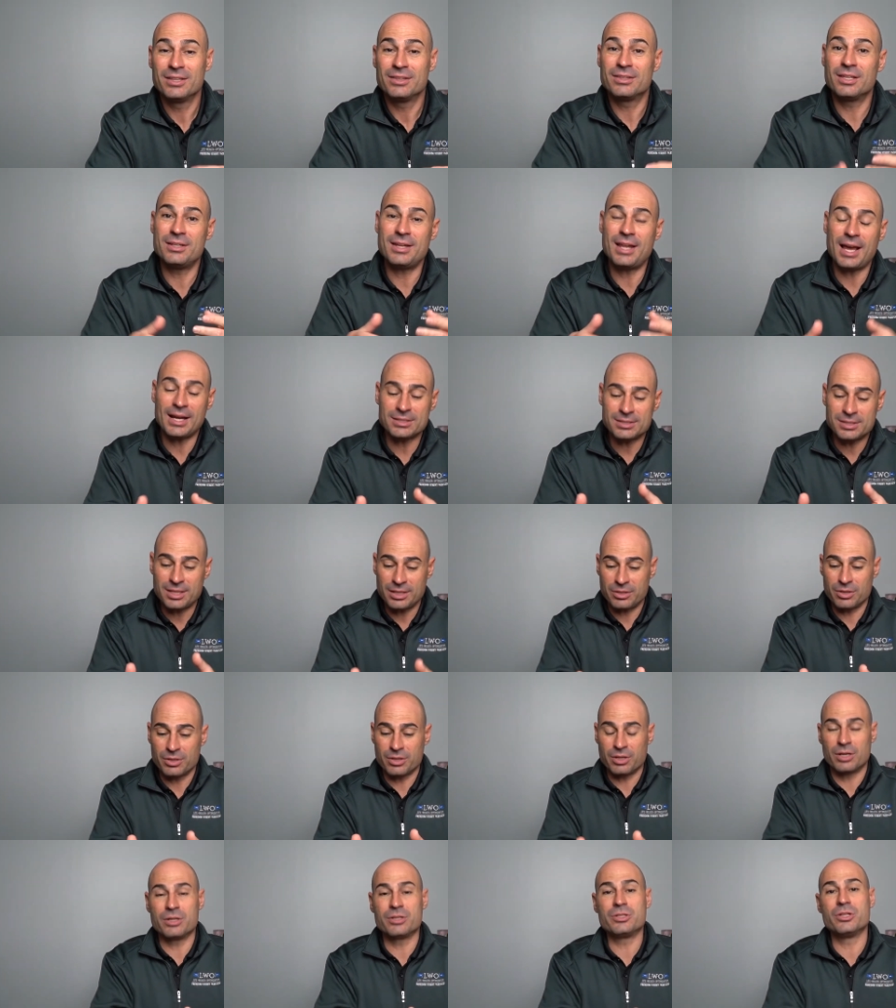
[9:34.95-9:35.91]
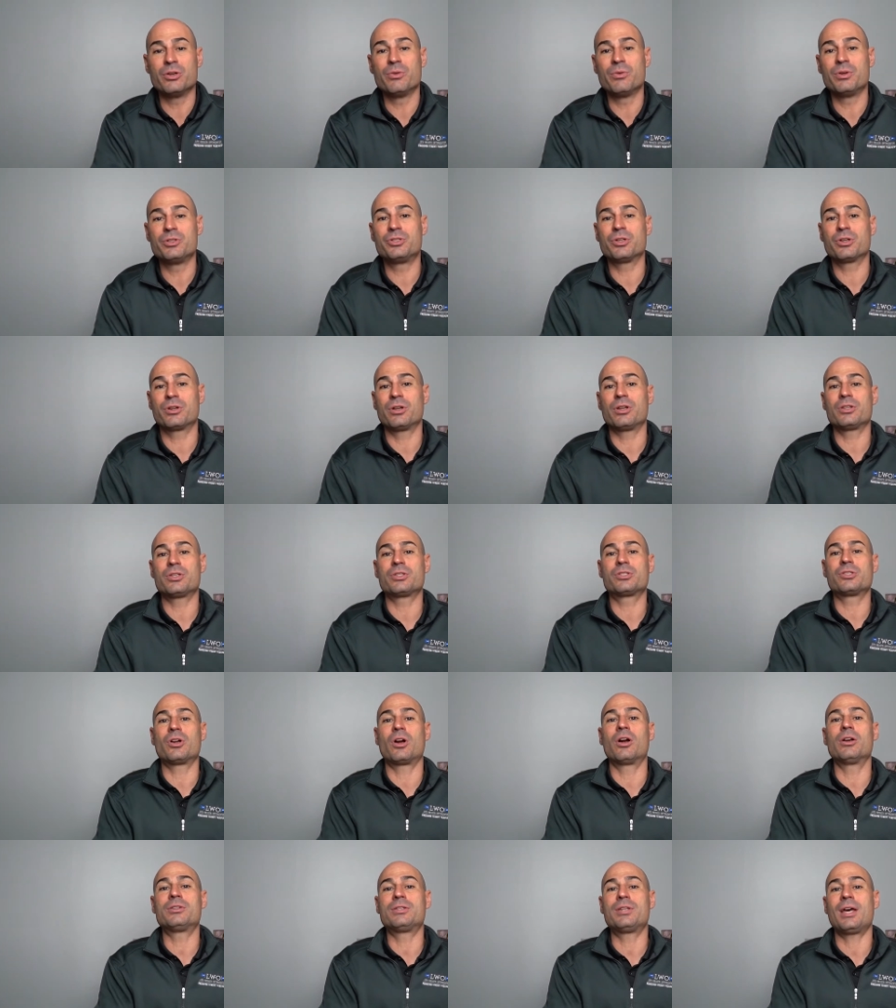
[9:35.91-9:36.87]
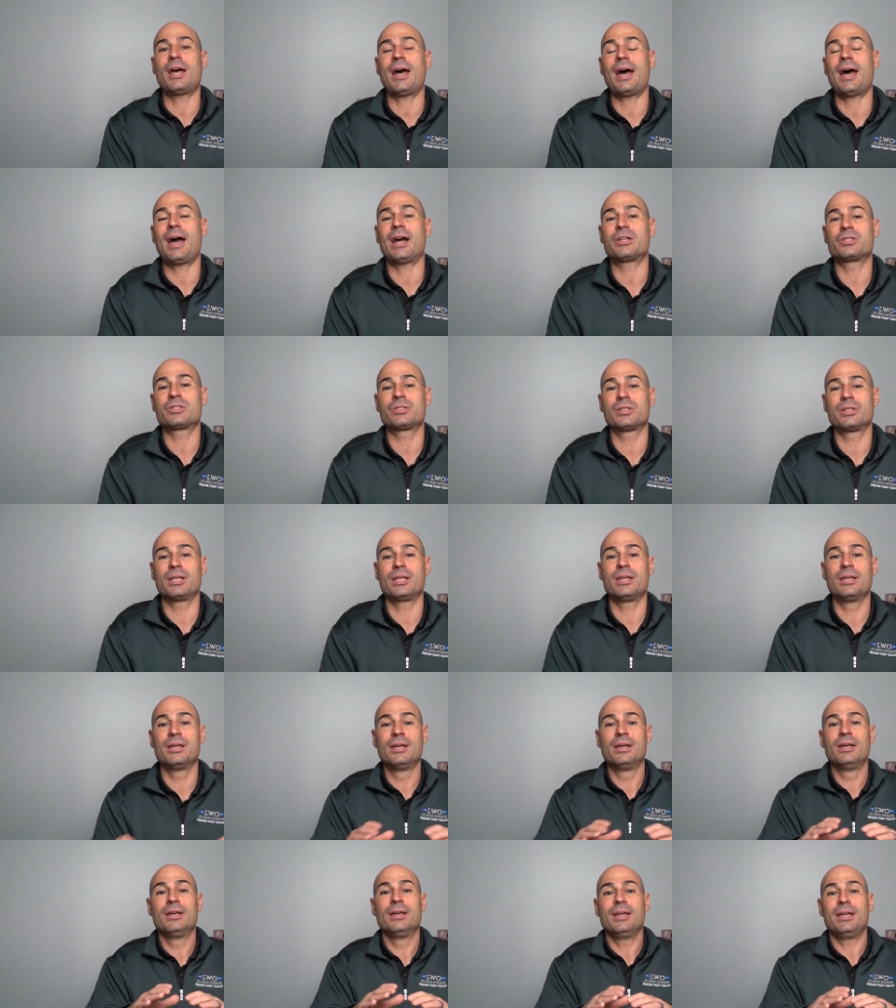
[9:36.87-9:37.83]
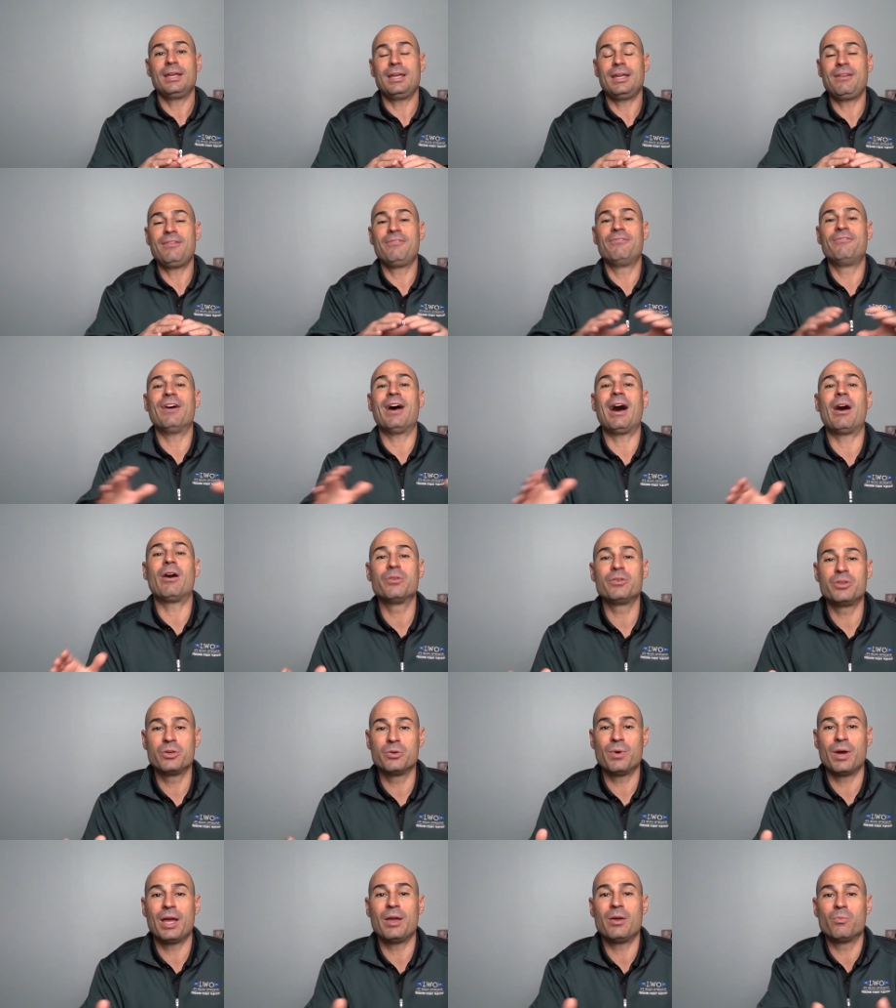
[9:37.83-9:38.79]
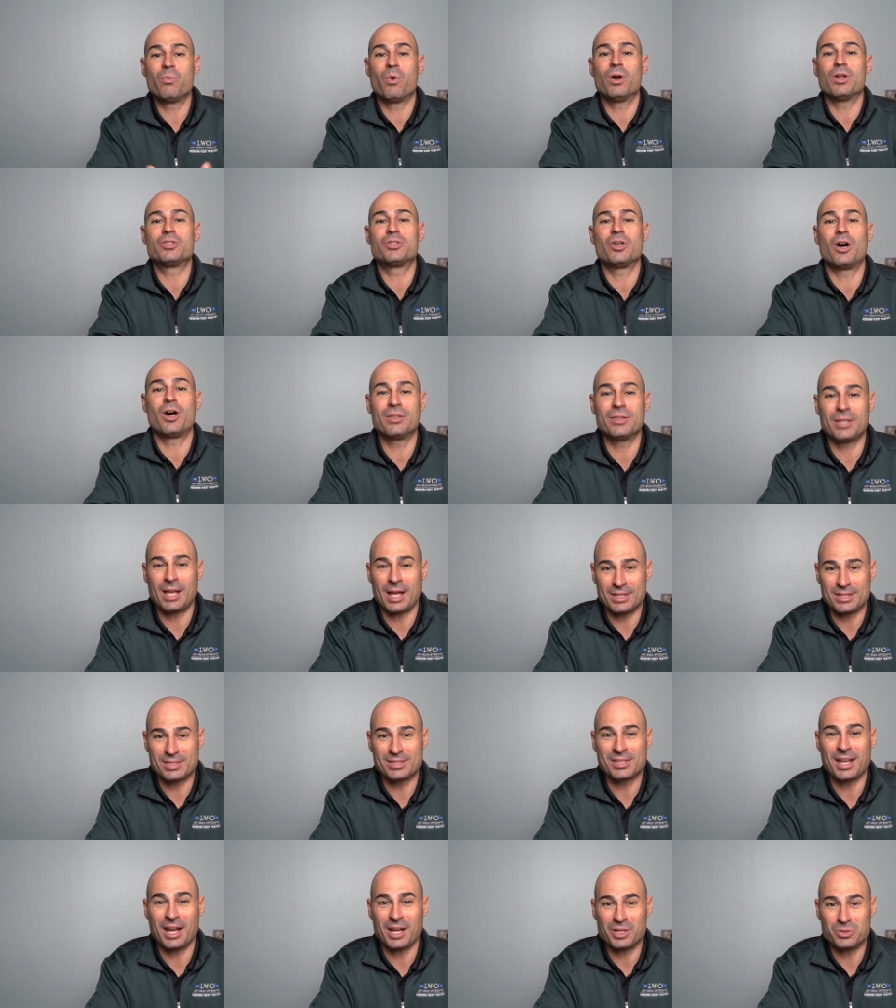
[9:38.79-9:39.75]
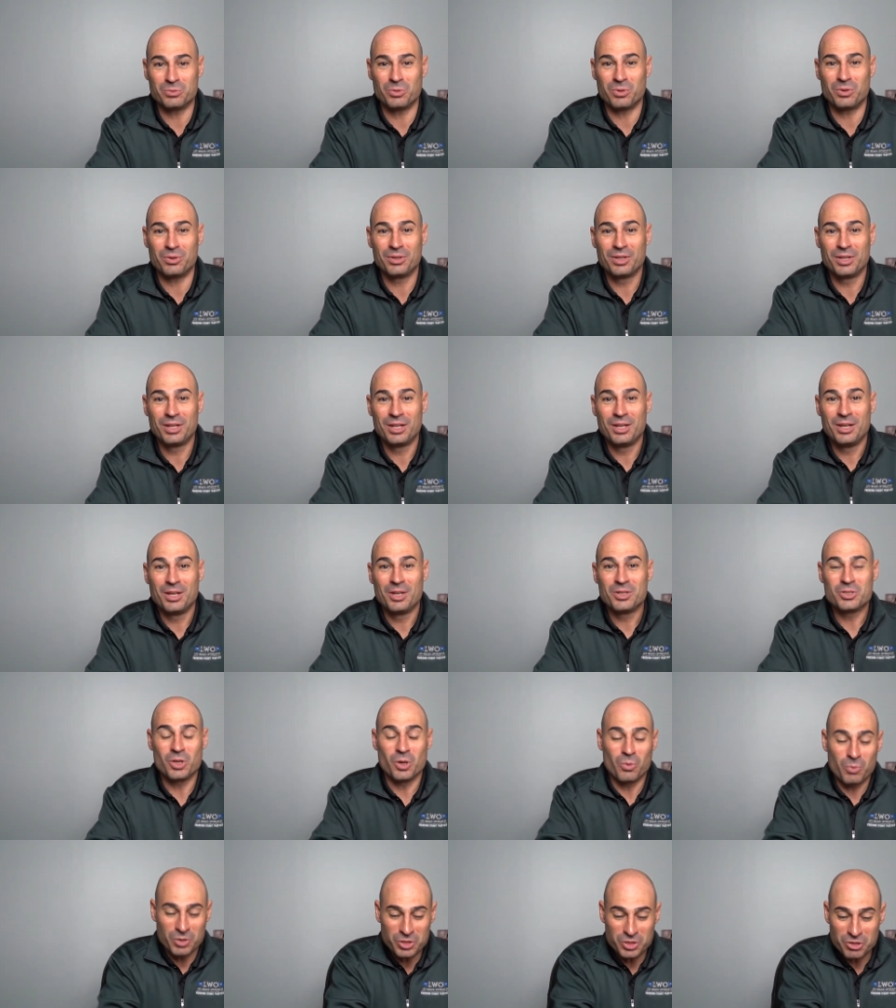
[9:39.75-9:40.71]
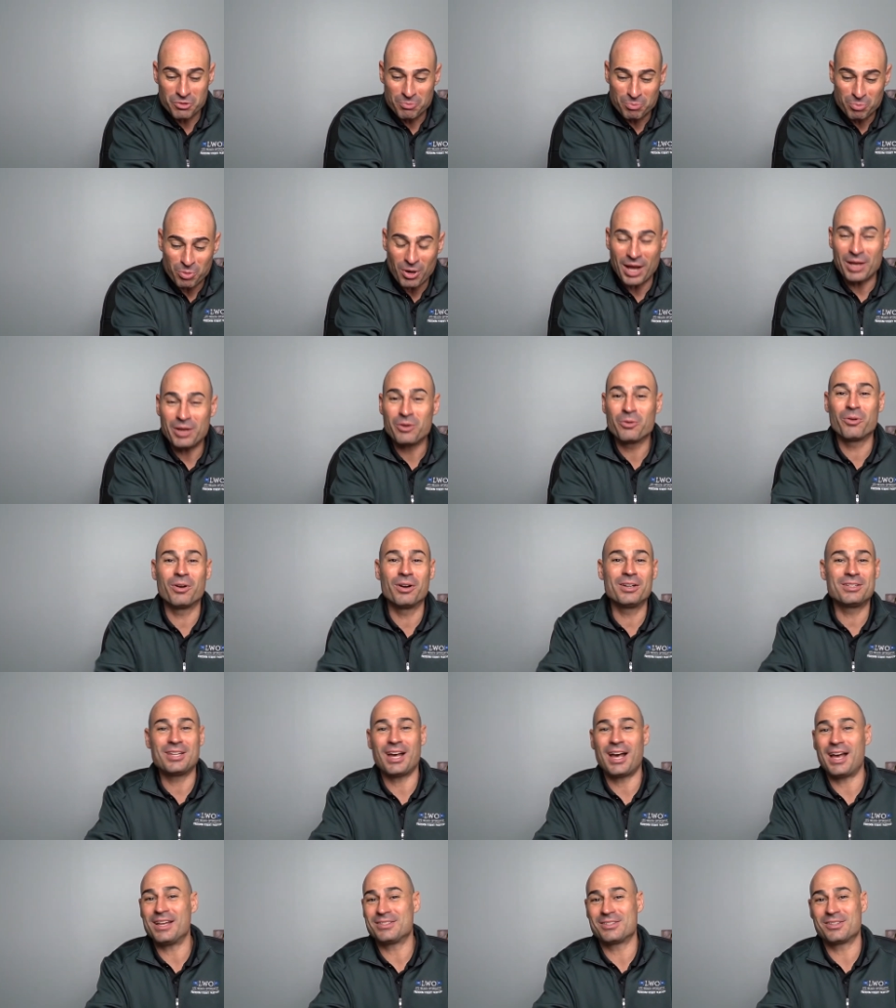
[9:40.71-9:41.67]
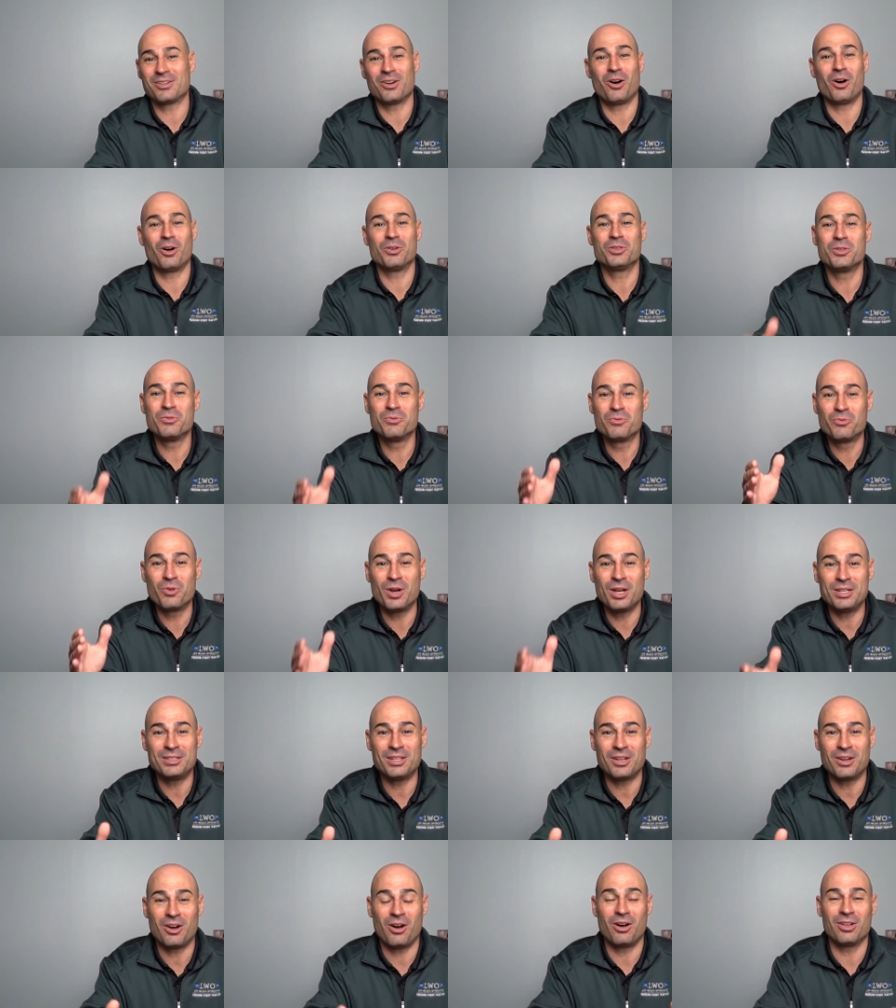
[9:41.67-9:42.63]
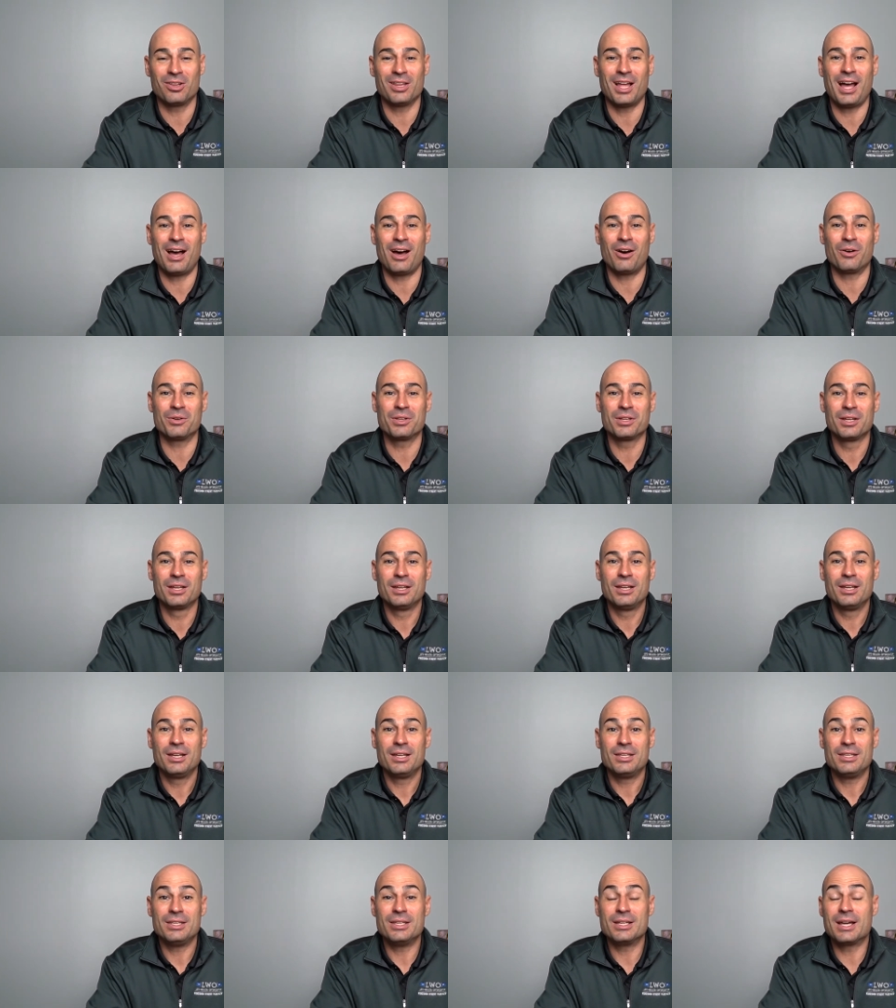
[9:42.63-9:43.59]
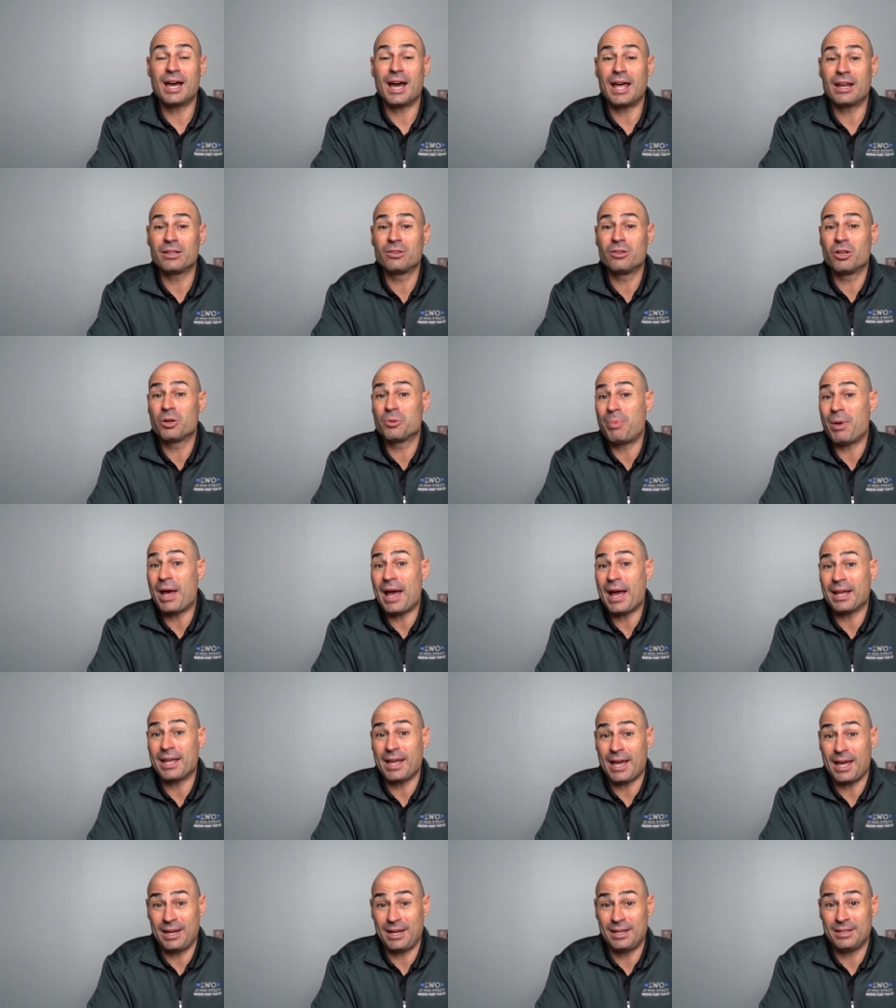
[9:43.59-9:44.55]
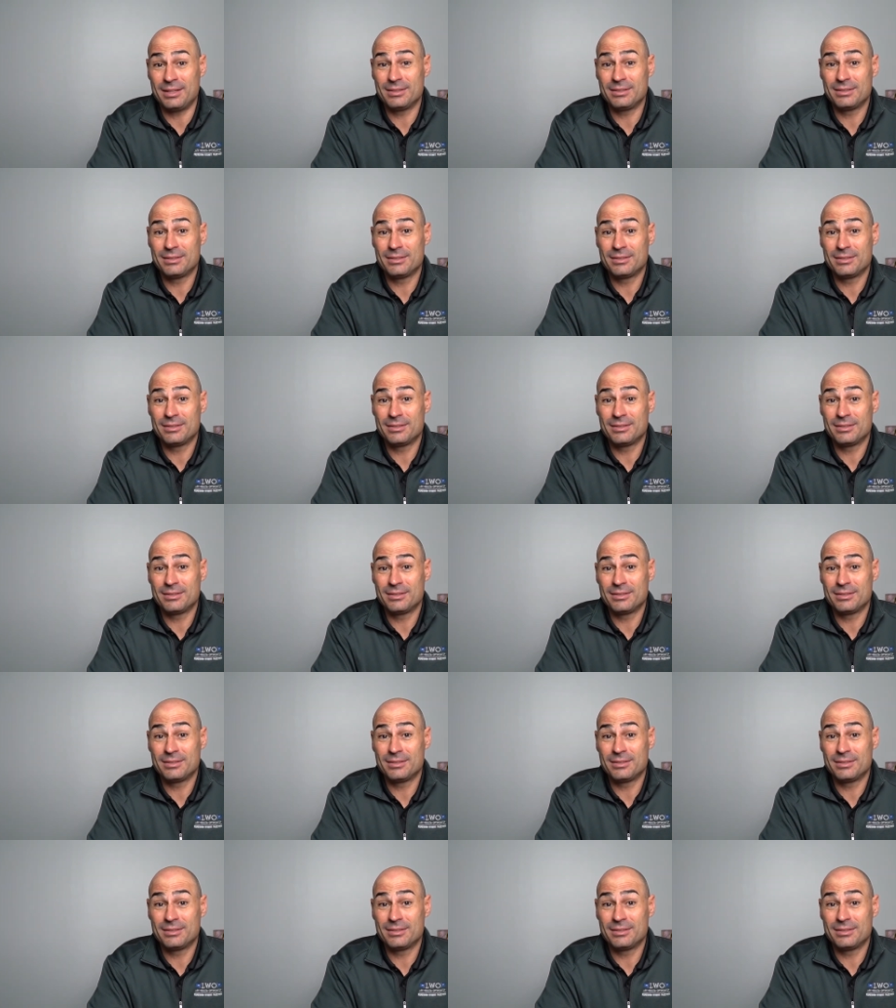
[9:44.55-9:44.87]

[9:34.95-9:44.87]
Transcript: The next thing you're going to do is you're going to start to actually evaluate what's on that schedule. So when you've prioritized it all and you've written it all out, you got to look back at it.